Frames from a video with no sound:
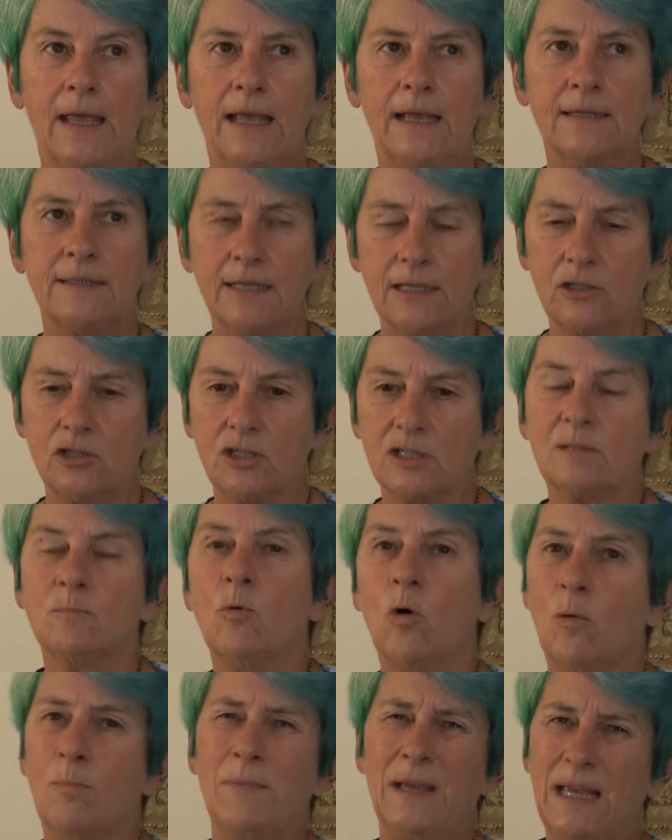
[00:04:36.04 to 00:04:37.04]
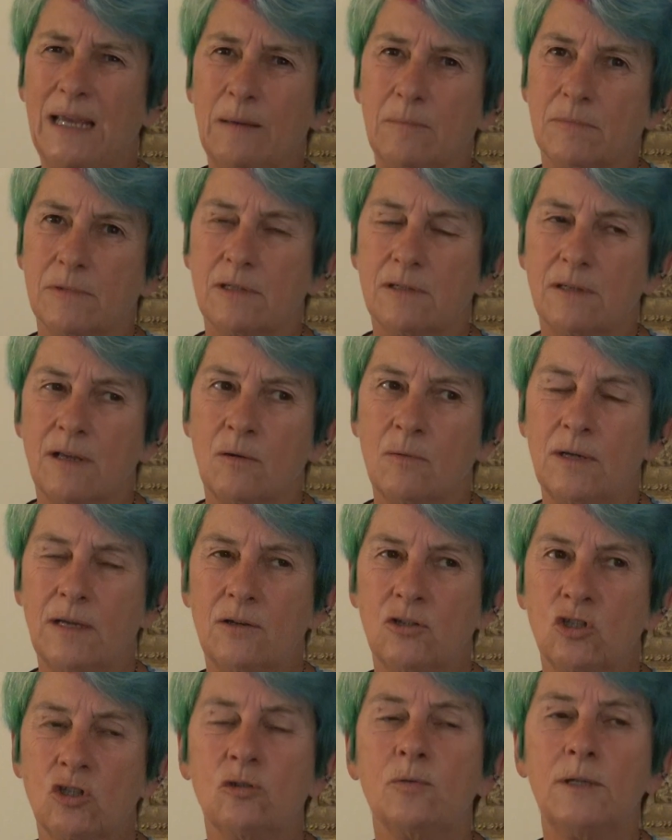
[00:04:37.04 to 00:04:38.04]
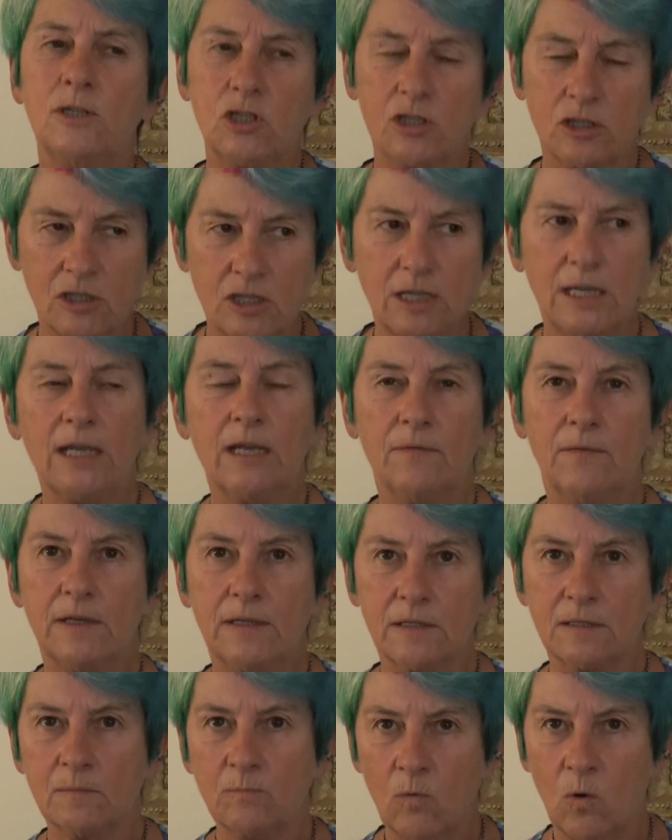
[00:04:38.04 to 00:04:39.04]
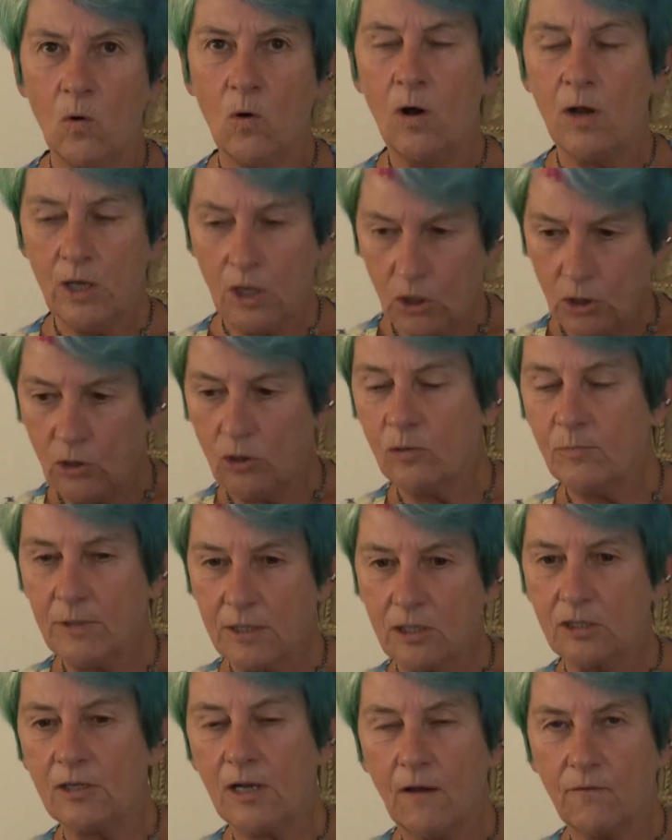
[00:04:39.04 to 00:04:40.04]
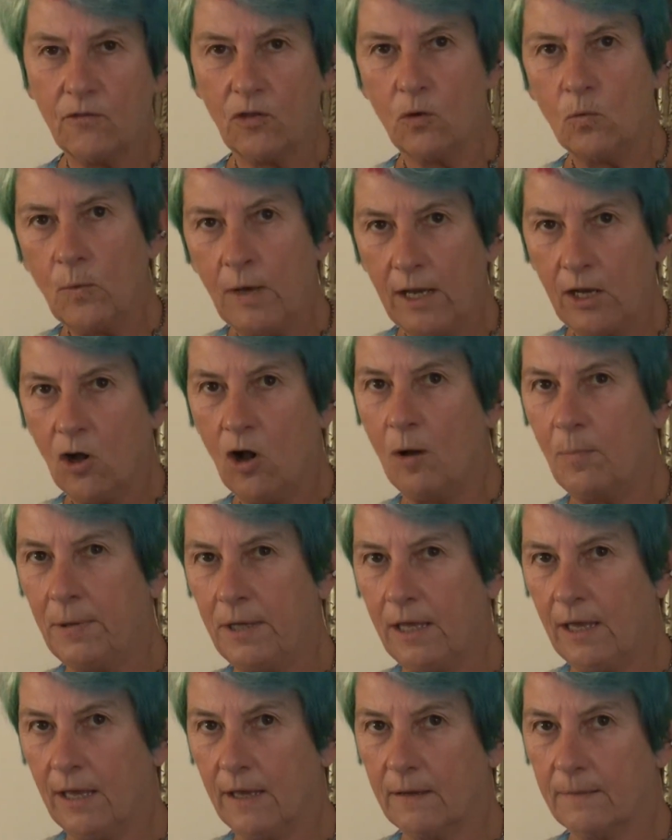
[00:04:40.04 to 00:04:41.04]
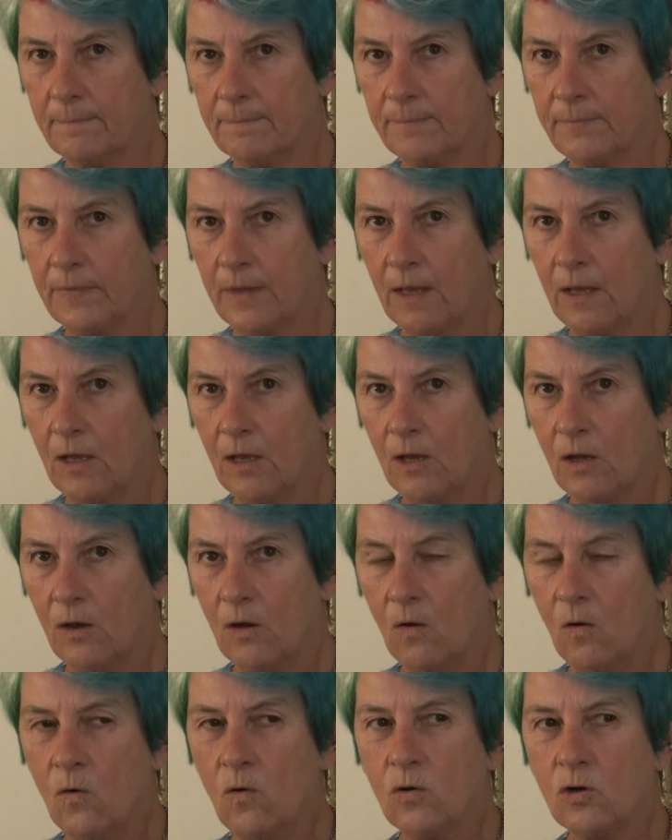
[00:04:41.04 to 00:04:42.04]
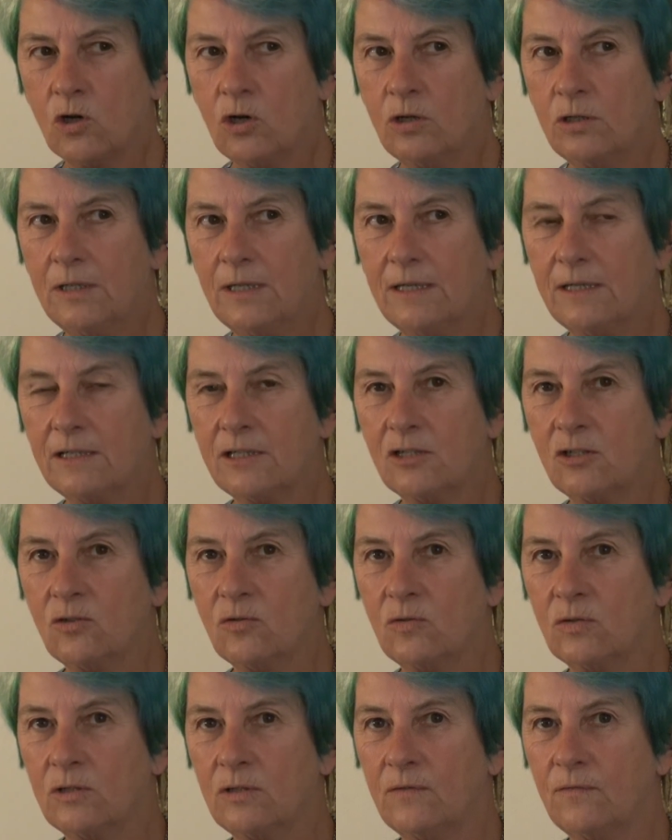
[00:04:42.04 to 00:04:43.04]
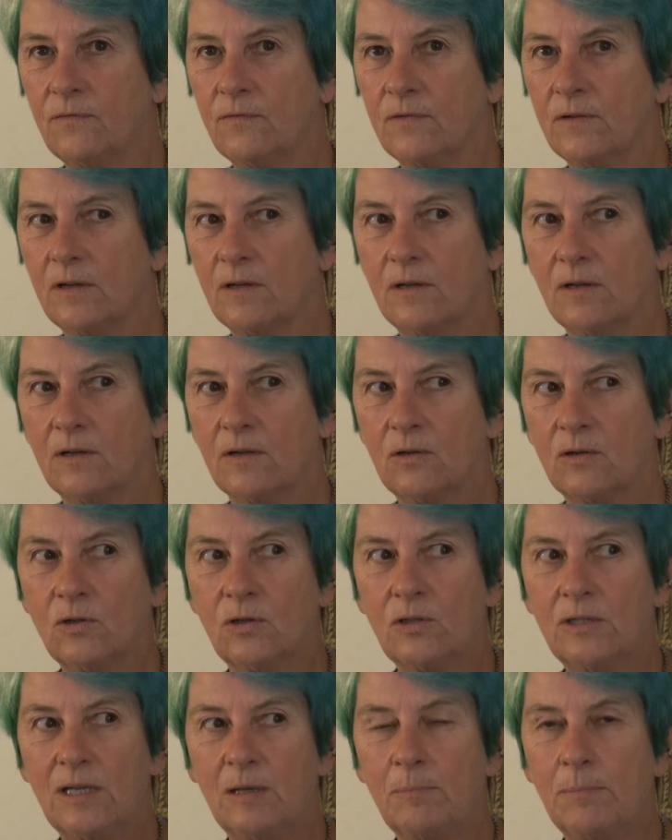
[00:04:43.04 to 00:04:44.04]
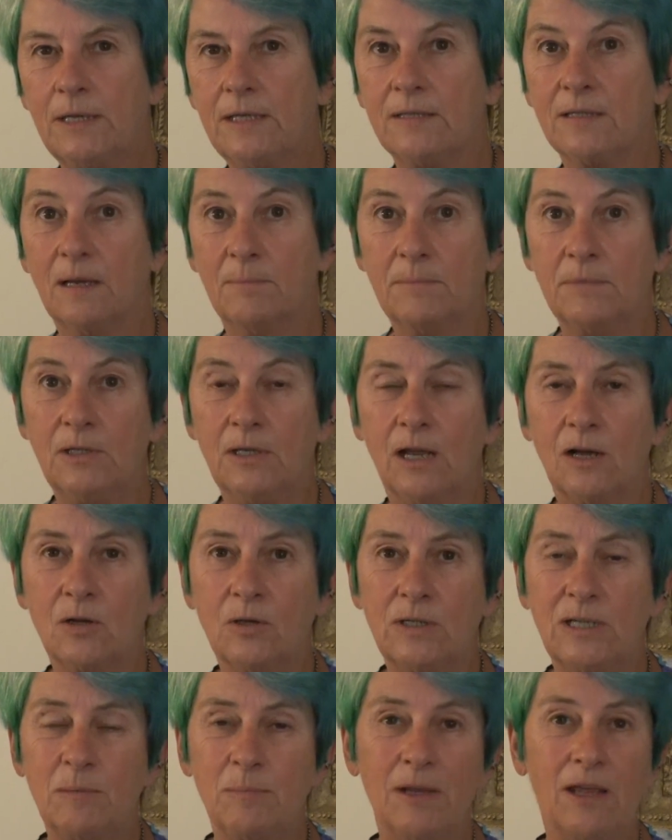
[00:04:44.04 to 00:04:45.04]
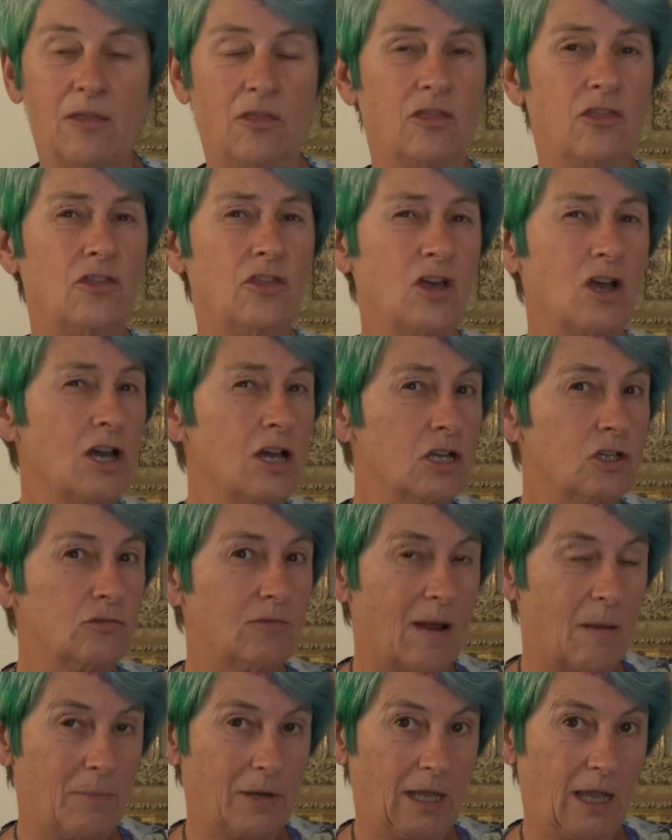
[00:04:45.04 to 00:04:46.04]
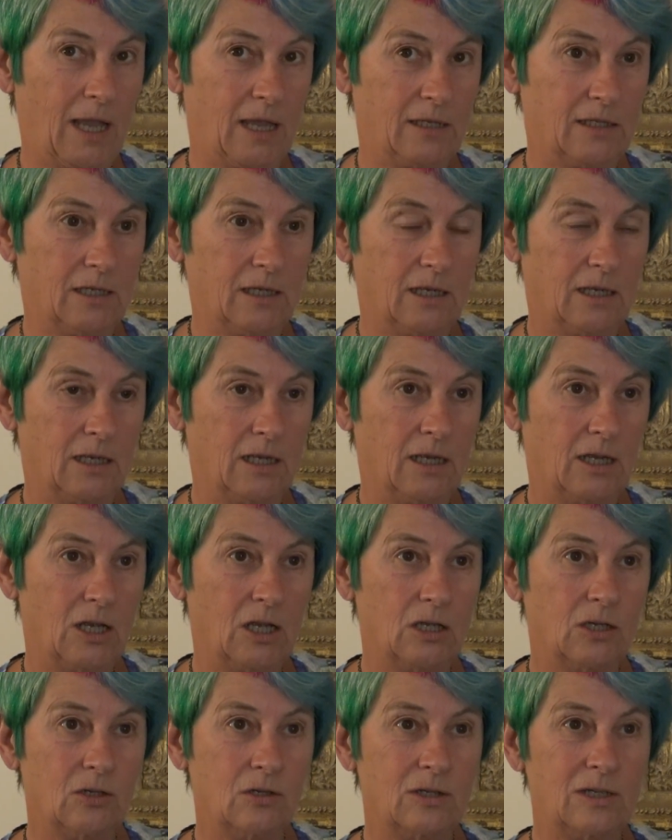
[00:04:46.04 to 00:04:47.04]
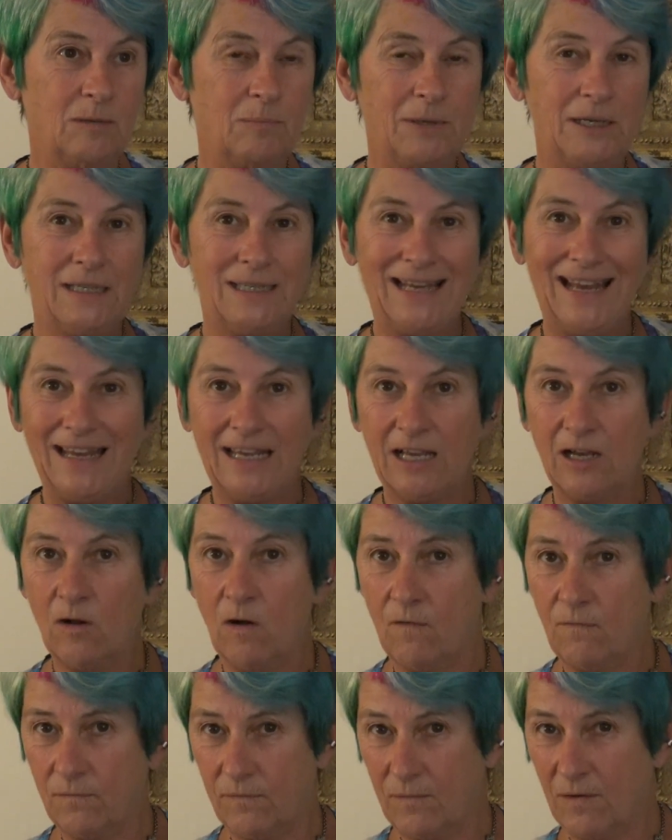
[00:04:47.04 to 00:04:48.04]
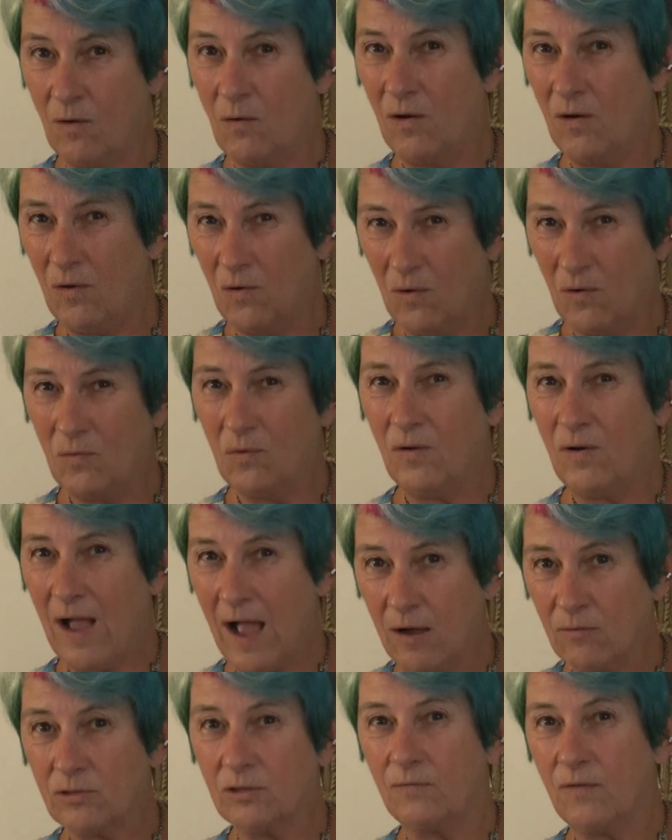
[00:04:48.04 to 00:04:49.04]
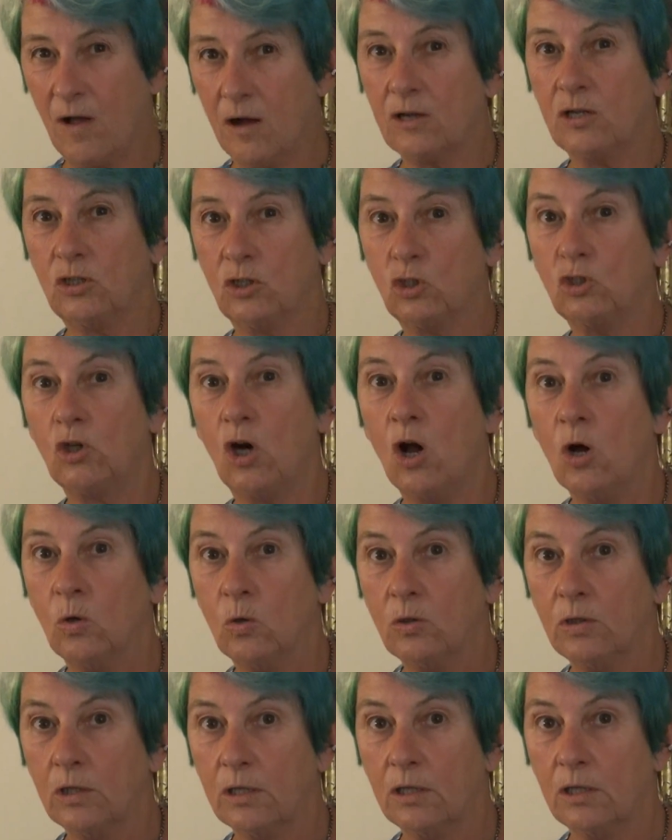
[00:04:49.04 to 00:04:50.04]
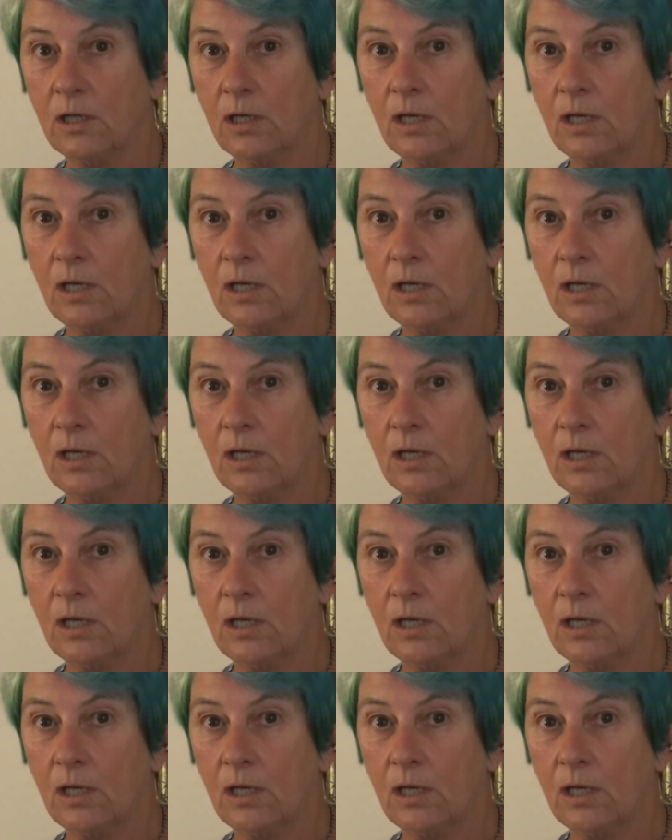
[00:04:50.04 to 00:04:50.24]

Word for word: is it just more memes? We, should we just think of it as more human stuff that we're copying? Or could it sort of, could it be some, could it be a third replicator? Could it be taking off uh, out of our control